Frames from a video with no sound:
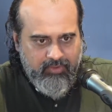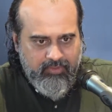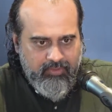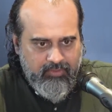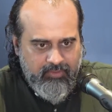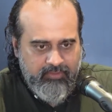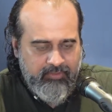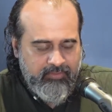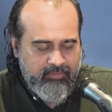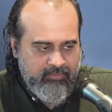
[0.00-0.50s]

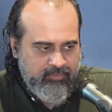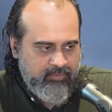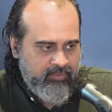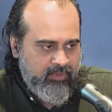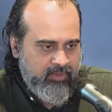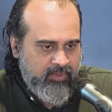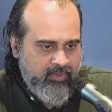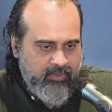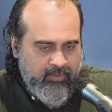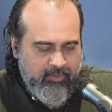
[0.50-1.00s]

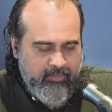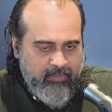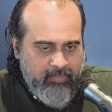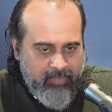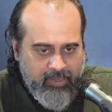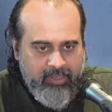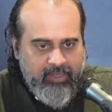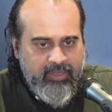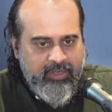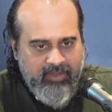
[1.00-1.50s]
to
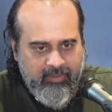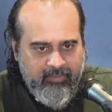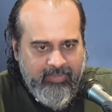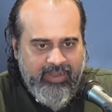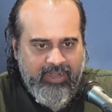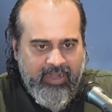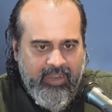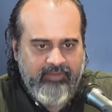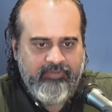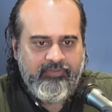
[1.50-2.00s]
build
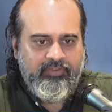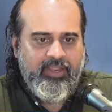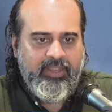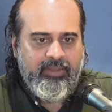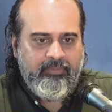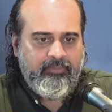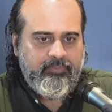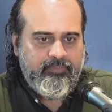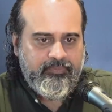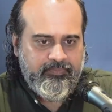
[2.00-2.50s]
in my
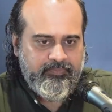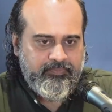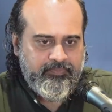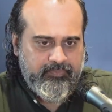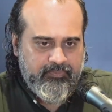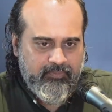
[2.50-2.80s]
lifetime.